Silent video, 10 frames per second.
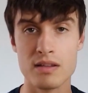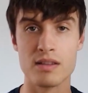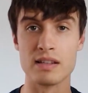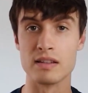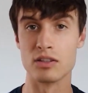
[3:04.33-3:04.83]
The
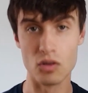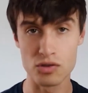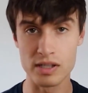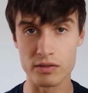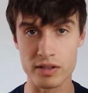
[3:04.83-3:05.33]
thing that
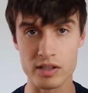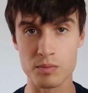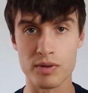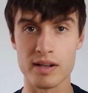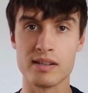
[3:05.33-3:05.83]
does increase the
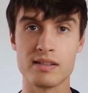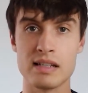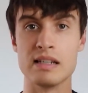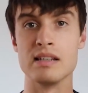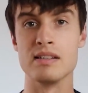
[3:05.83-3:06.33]
price
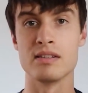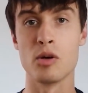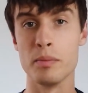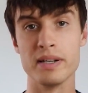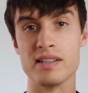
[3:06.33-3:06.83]
is
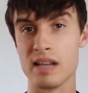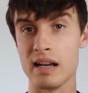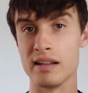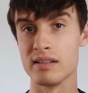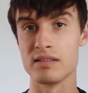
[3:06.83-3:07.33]
company
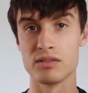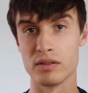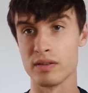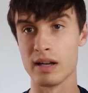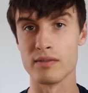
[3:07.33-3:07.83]
size. So
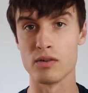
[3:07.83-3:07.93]
if you have